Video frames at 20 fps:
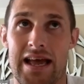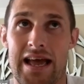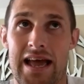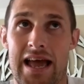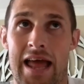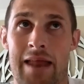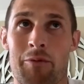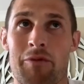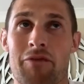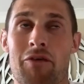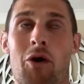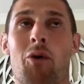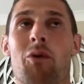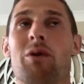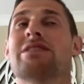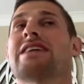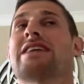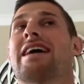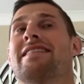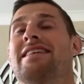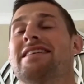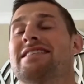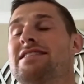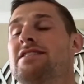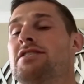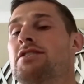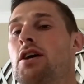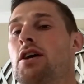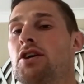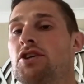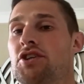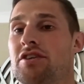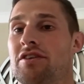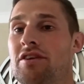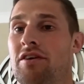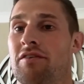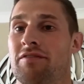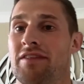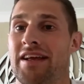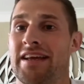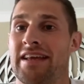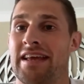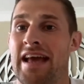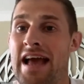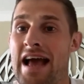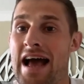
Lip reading: And we've always had this discussion of like,